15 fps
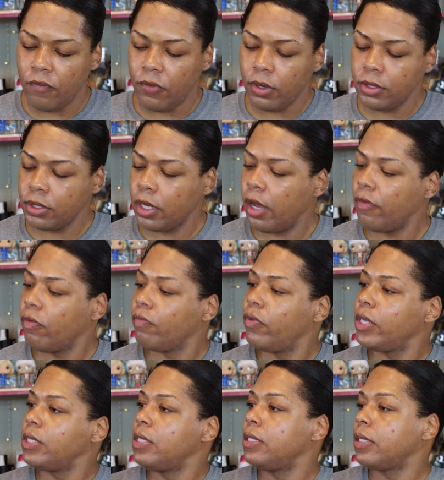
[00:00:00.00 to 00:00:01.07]
First off from
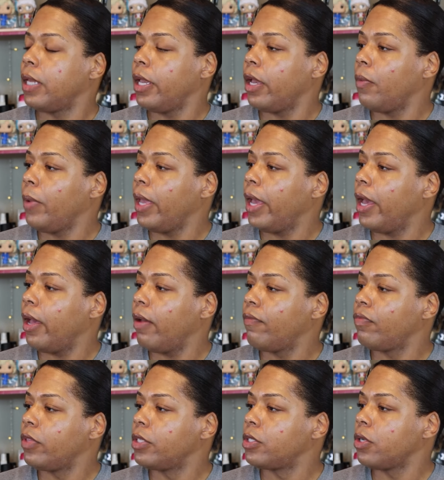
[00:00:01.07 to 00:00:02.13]
Fenty Skin, we
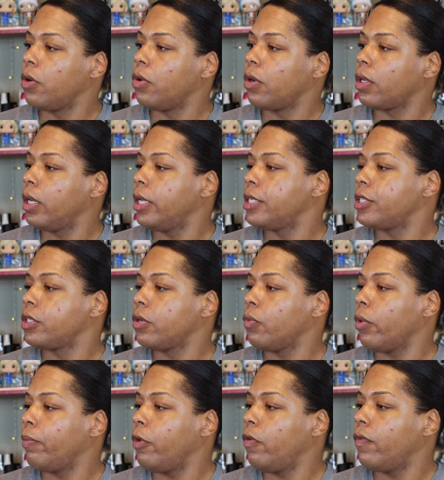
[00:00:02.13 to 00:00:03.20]
have the Total Cleans'r
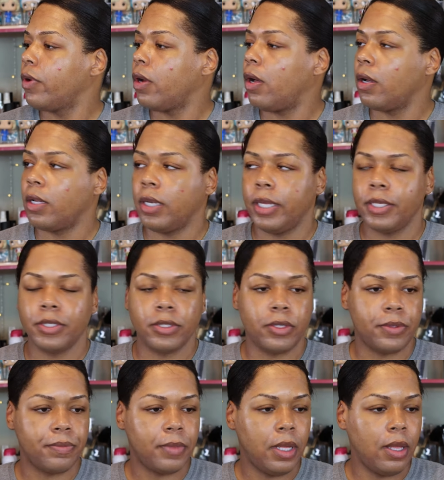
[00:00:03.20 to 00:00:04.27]
Remove It All
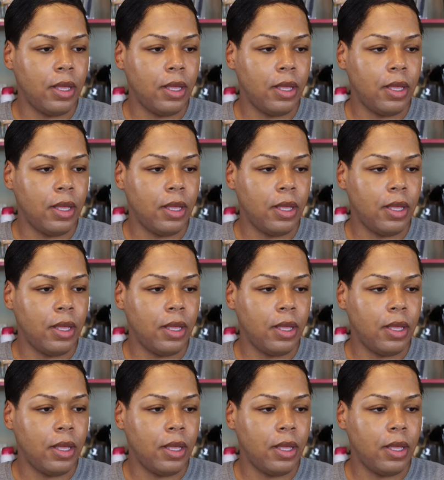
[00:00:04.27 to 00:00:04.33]
Cleanser.